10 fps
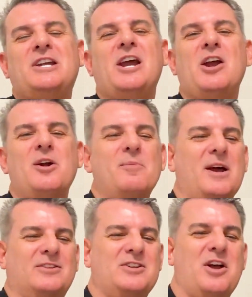care
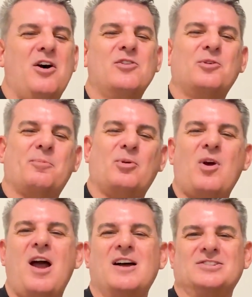about the other
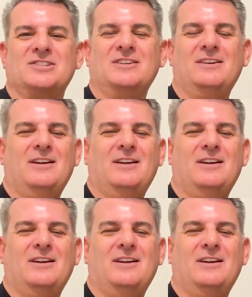press.